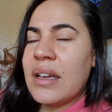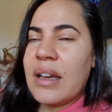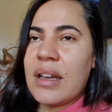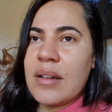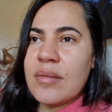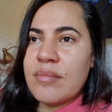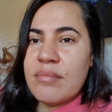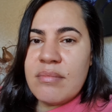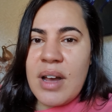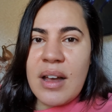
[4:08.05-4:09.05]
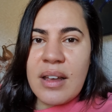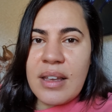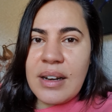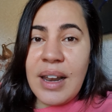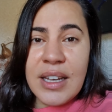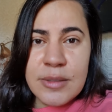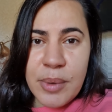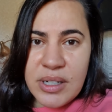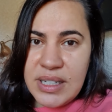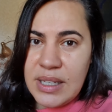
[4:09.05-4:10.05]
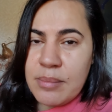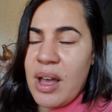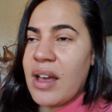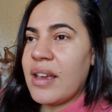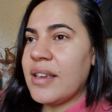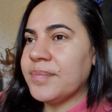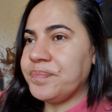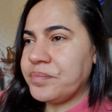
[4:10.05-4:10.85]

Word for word: um, my light body, my